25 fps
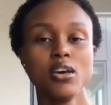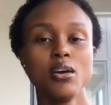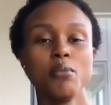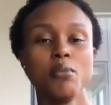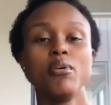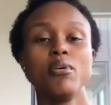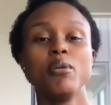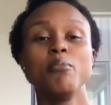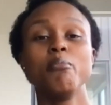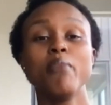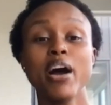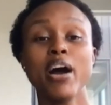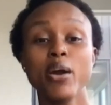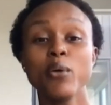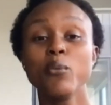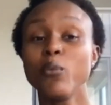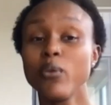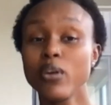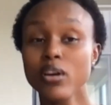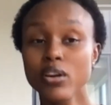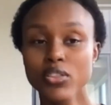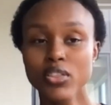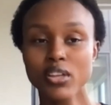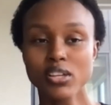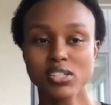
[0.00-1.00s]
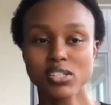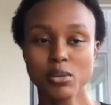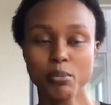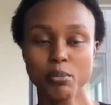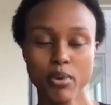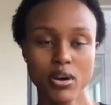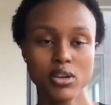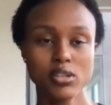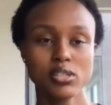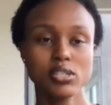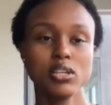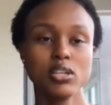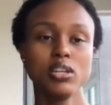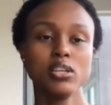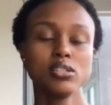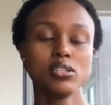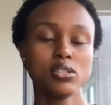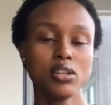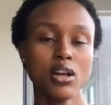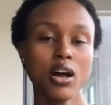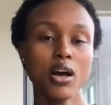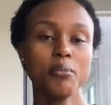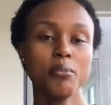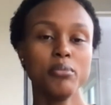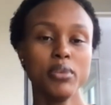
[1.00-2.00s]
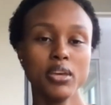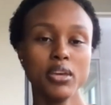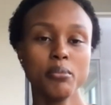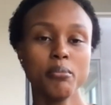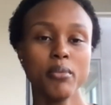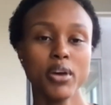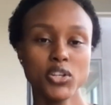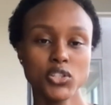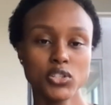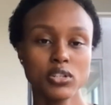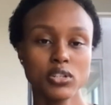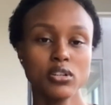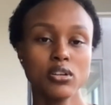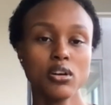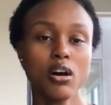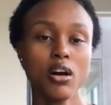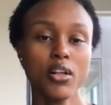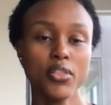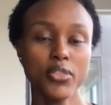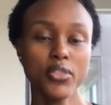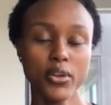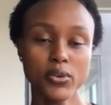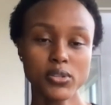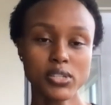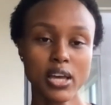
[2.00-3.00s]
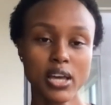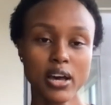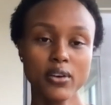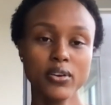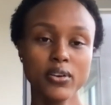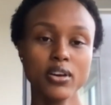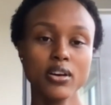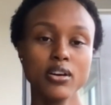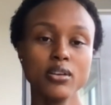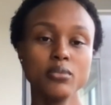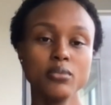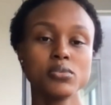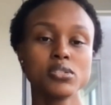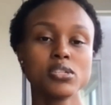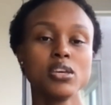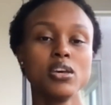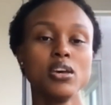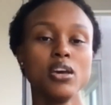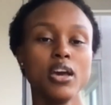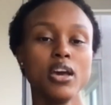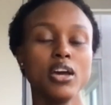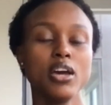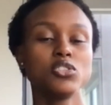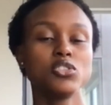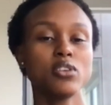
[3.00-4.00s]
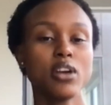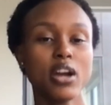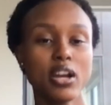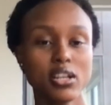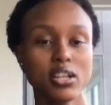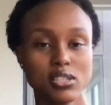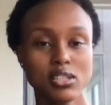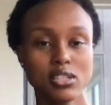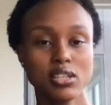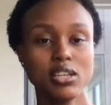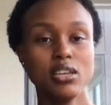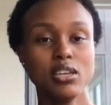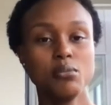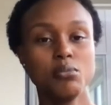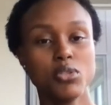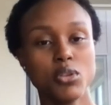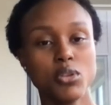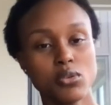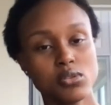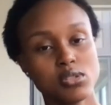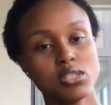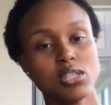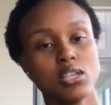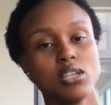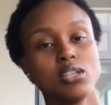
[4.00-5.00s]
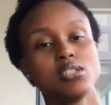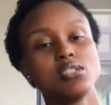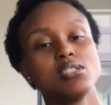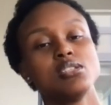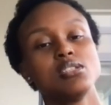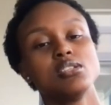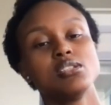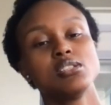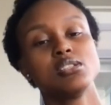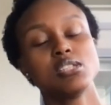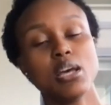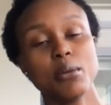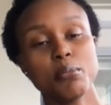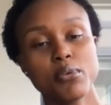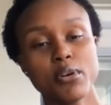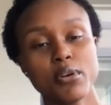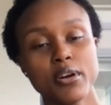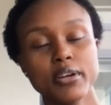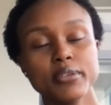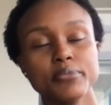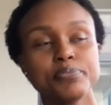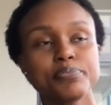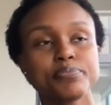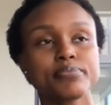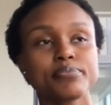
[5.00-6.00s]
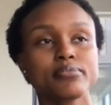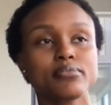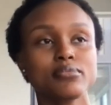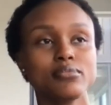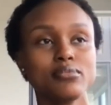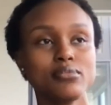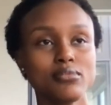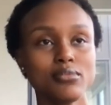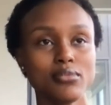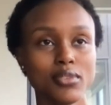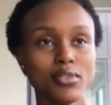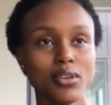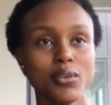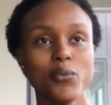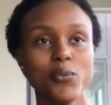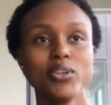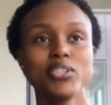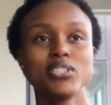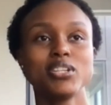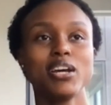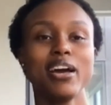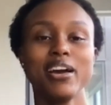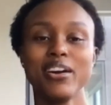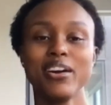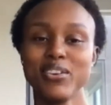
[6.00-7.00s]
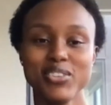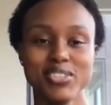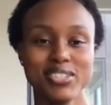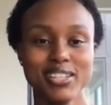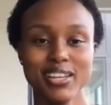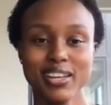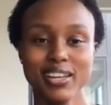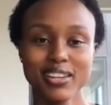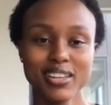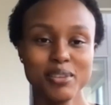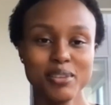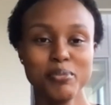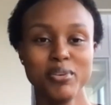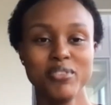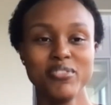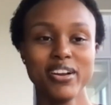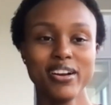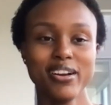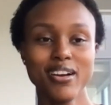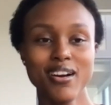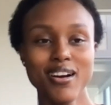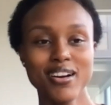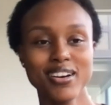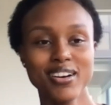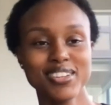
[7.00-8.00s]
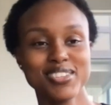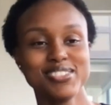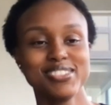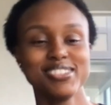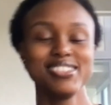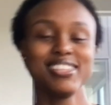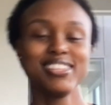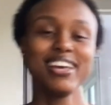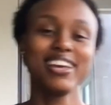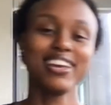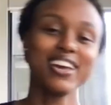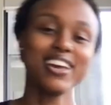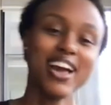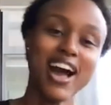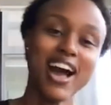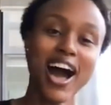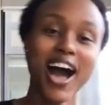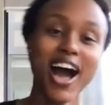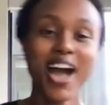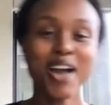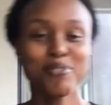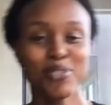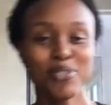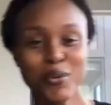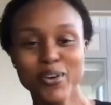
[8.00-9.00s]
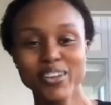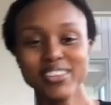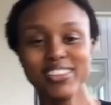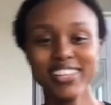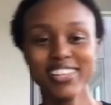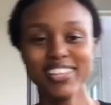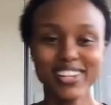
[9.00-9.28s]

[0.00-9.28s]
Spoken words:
But my worth as a person is not being measured on those outcomes, and trying to keep those things separate, which I understand can be very hard because it's like, I'm the one